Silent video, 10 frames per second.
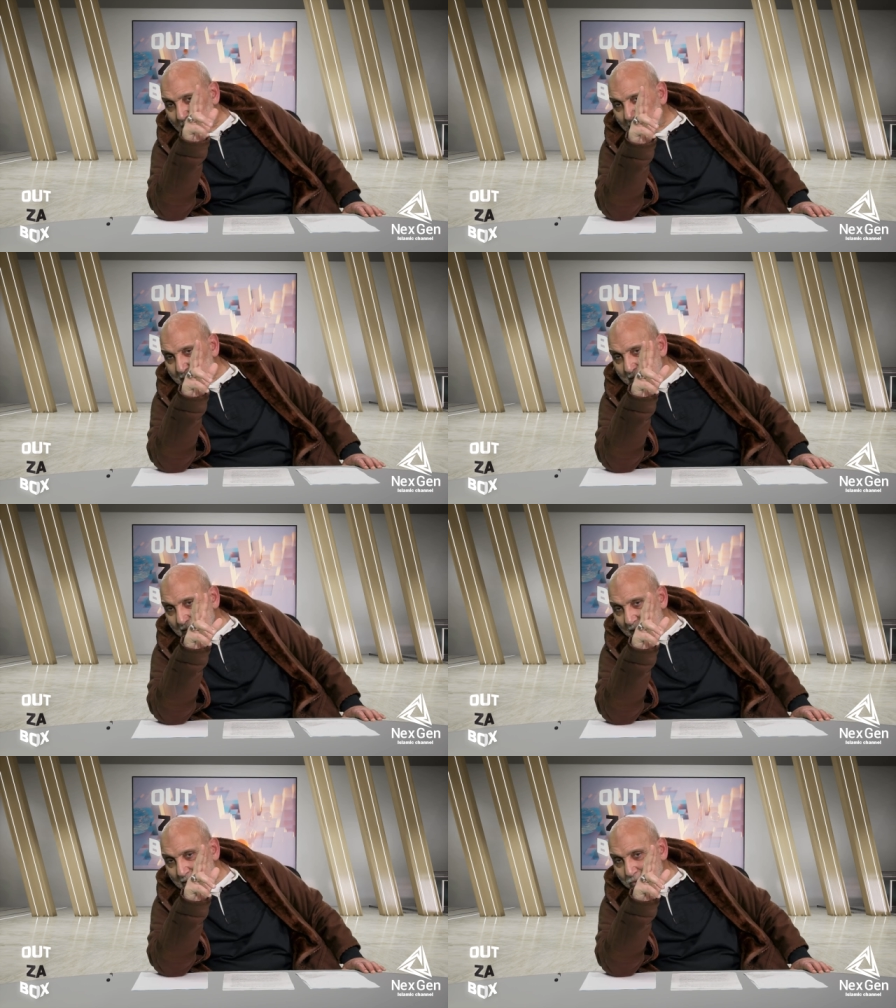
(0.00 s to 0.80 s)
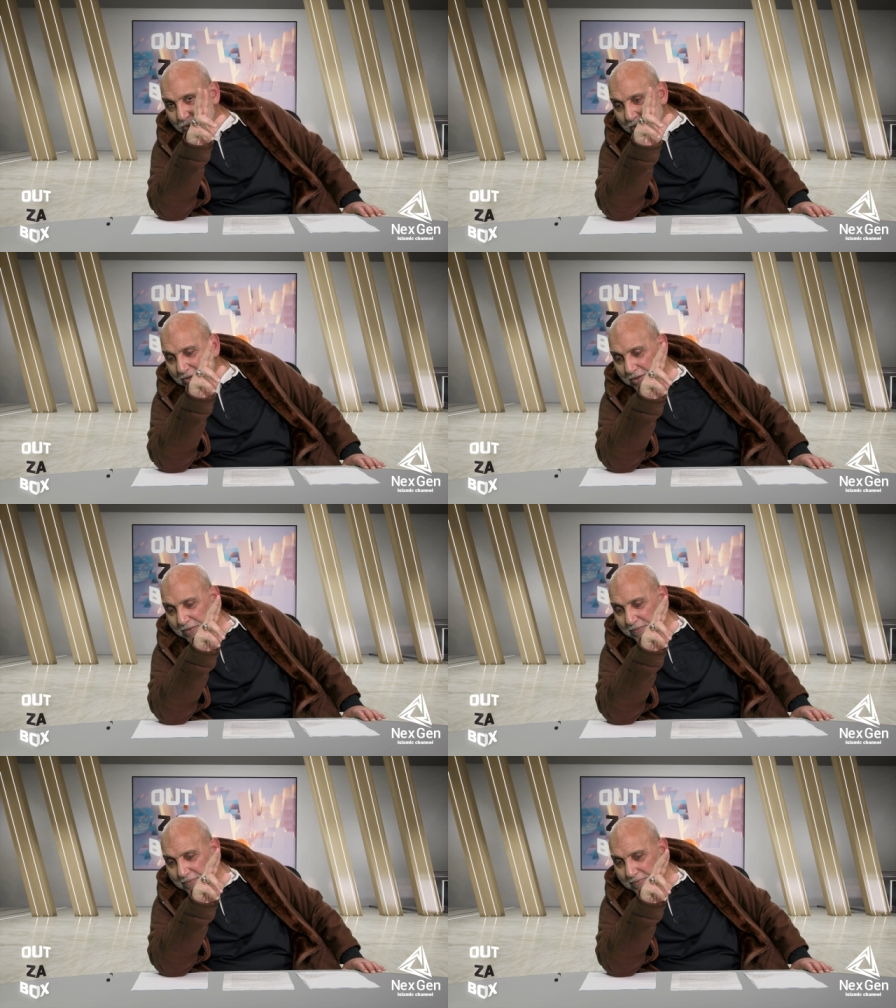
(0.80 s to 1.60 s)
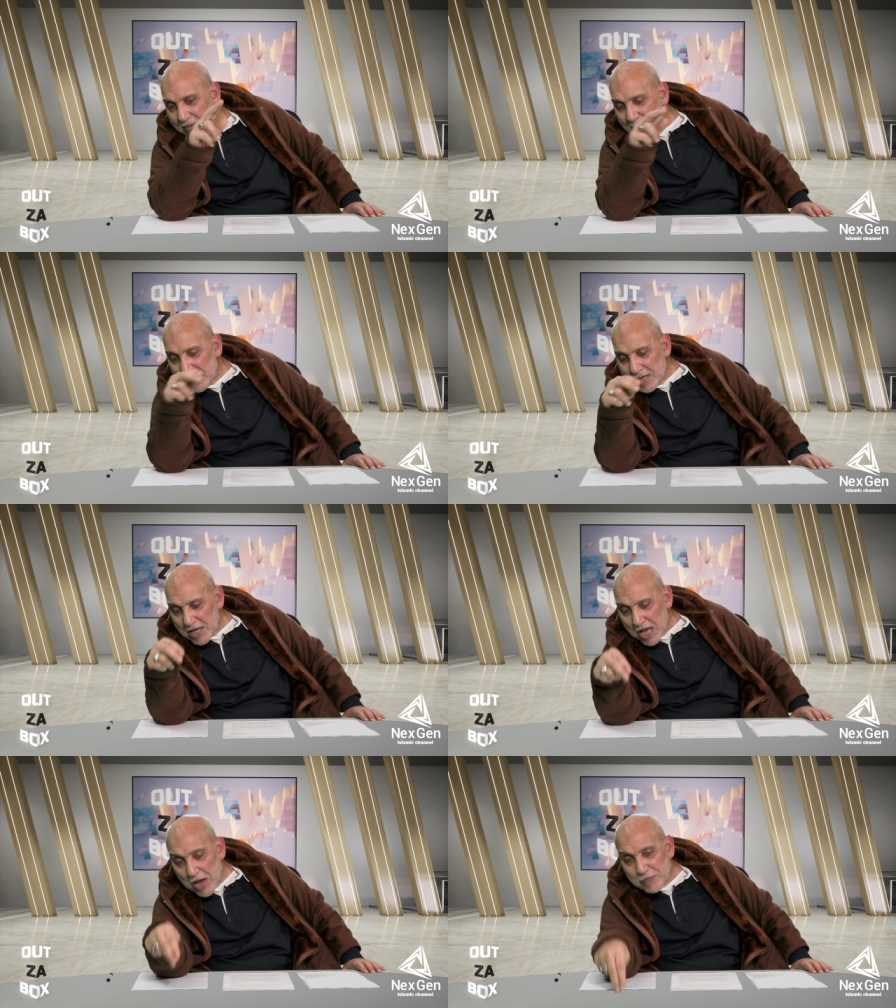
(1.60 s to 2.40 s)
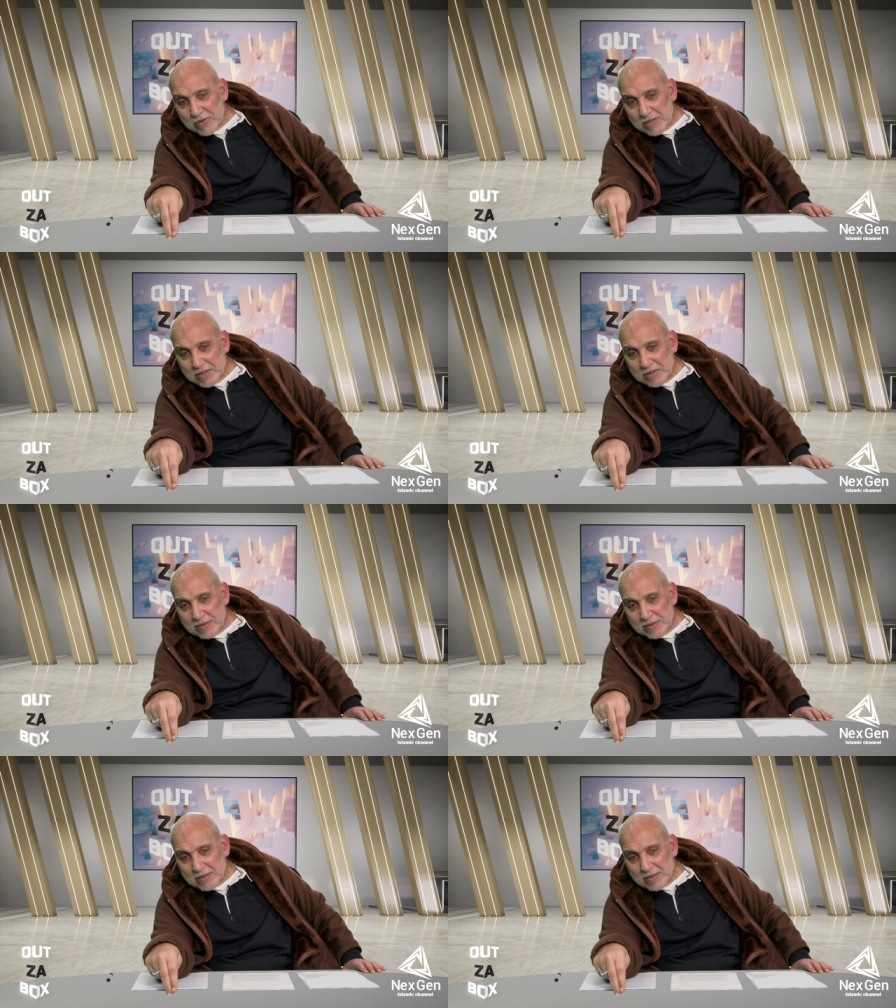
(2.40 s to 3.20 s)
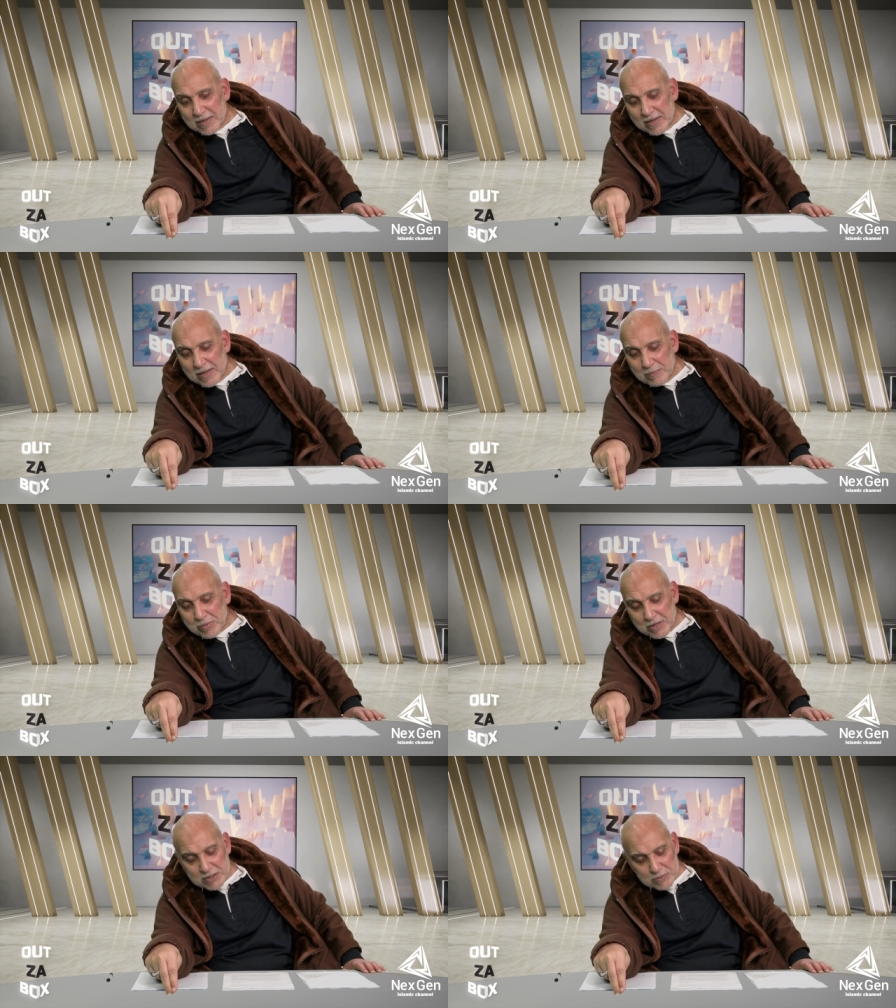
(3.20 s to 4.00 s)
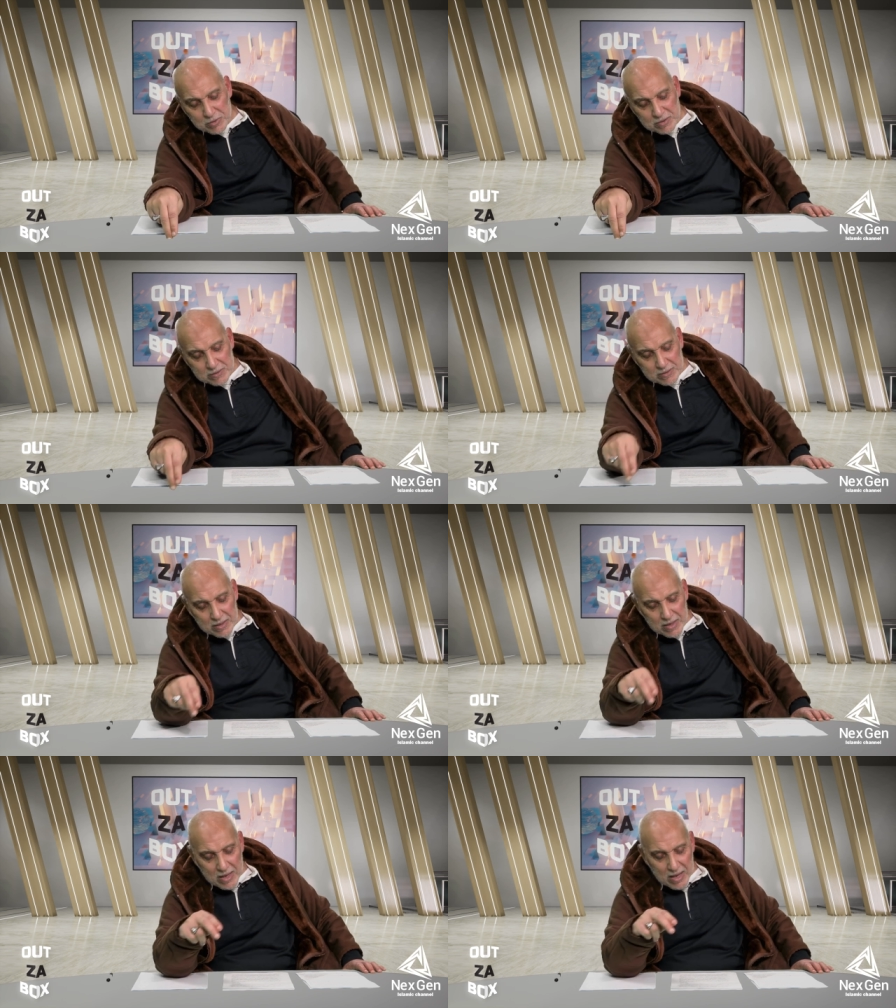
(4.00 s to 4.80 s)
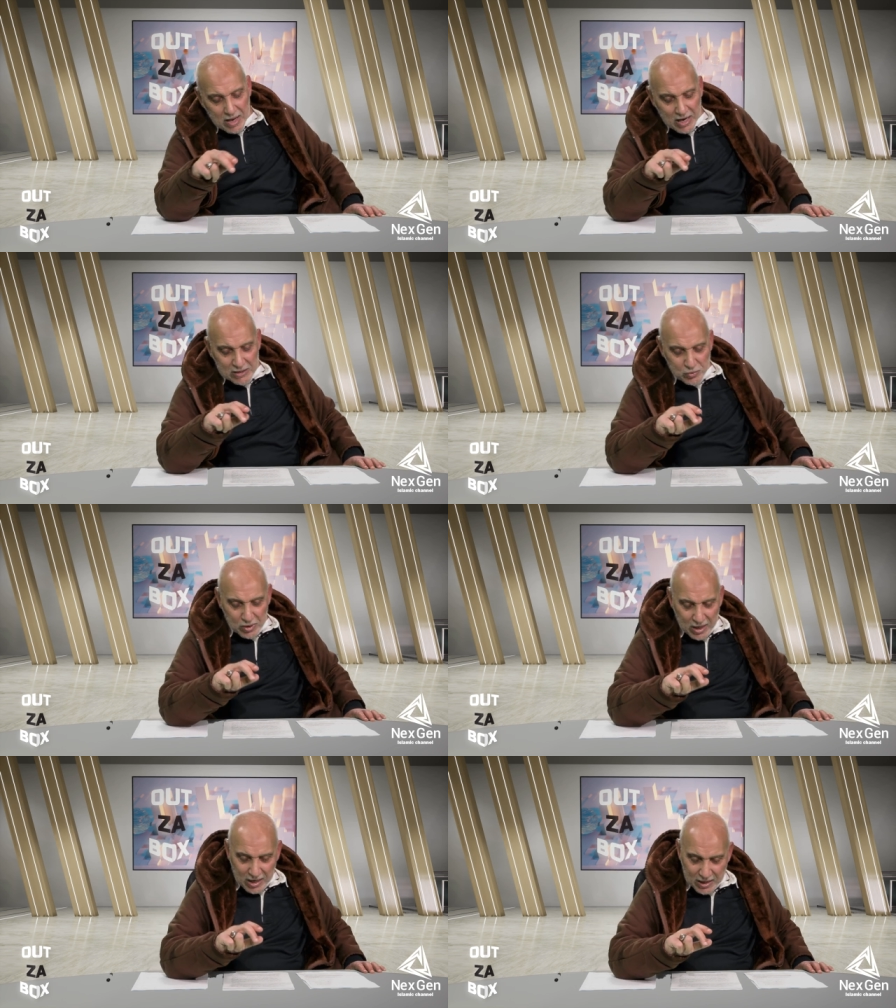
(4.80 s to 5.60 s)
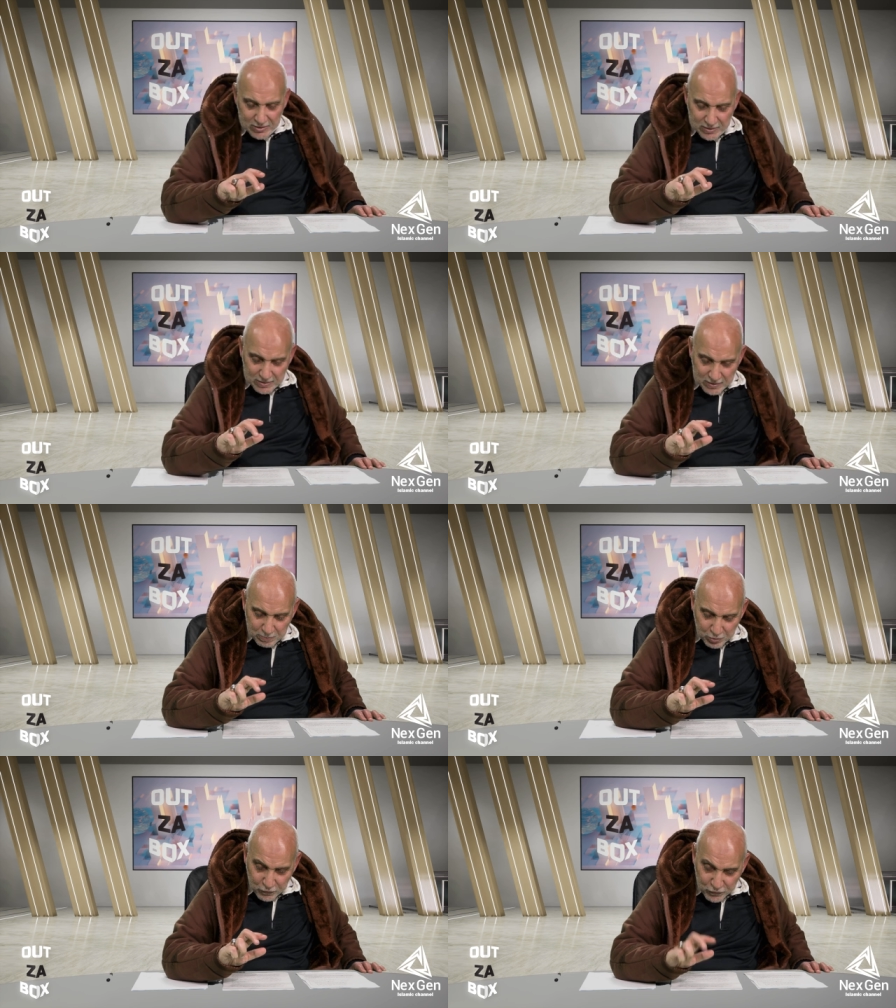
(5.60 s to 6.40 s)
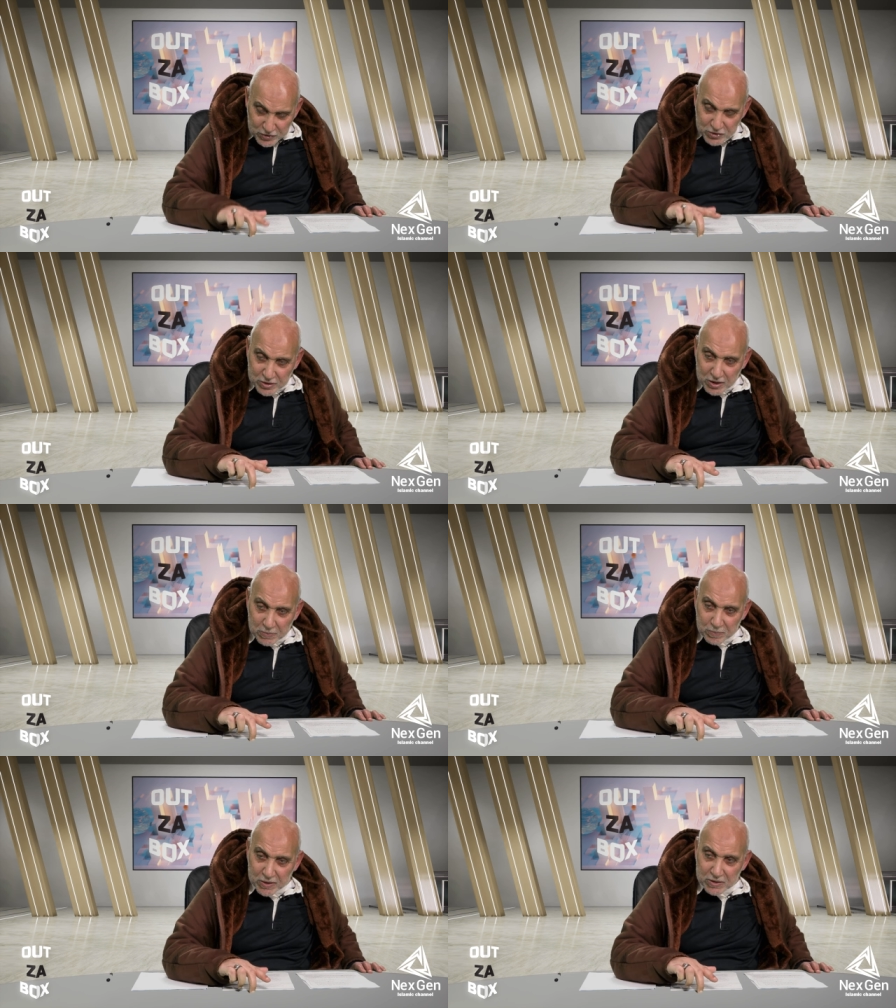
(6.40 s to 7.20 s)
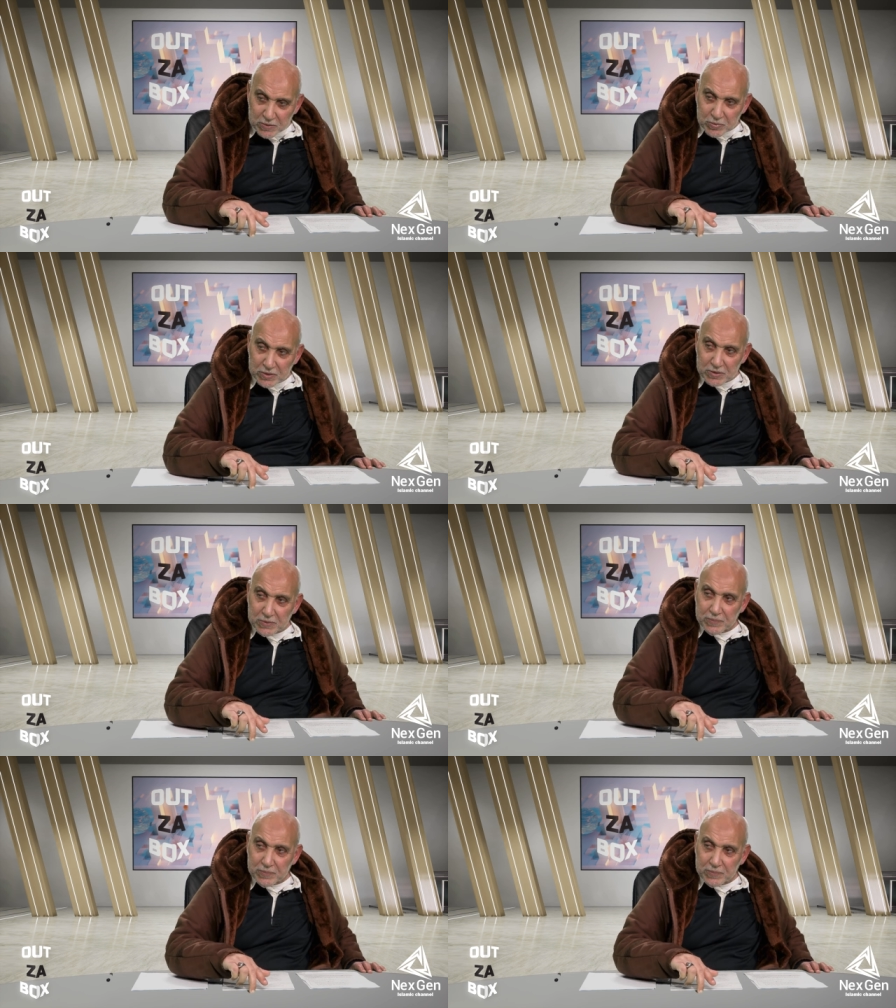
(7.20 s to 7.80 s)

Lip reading: Hand in hand together. Heavenly principle as well as professional principle.